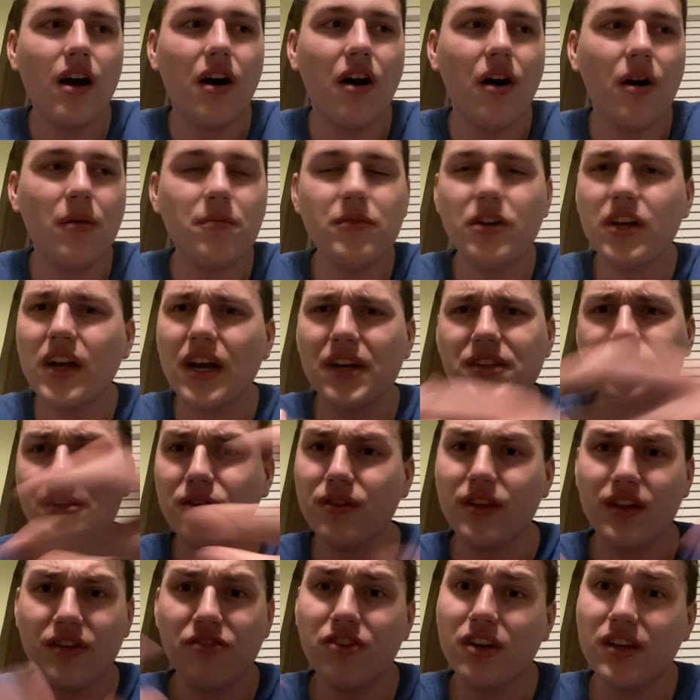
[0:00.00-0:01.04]
You guys know
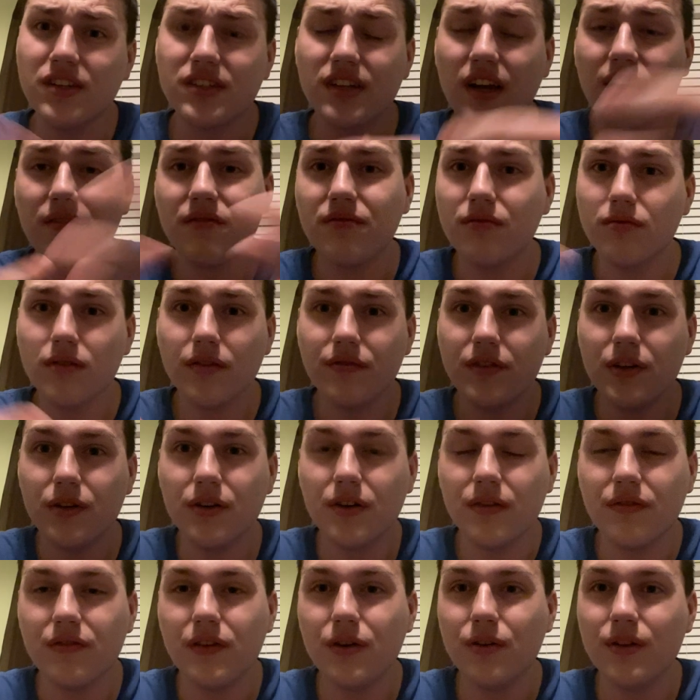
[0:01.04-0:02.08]
the gist. I've reviewed
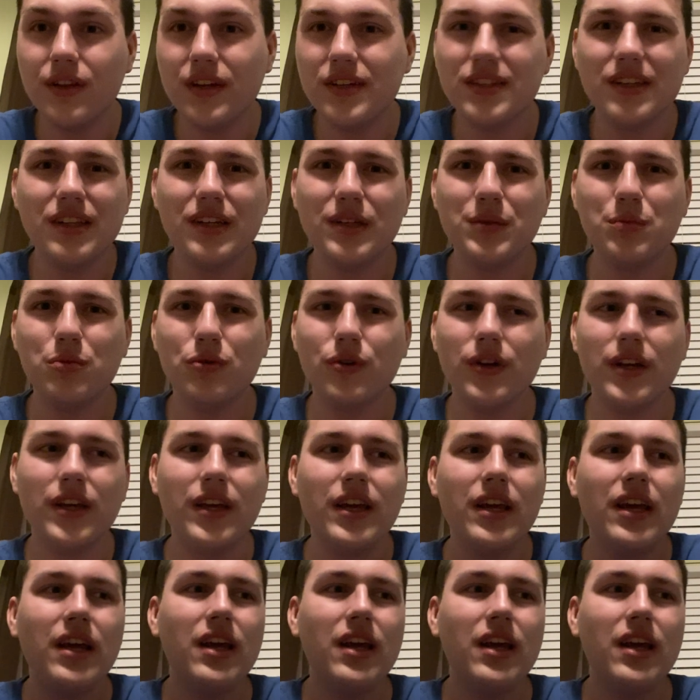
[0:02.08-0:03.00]
a few of these at this point,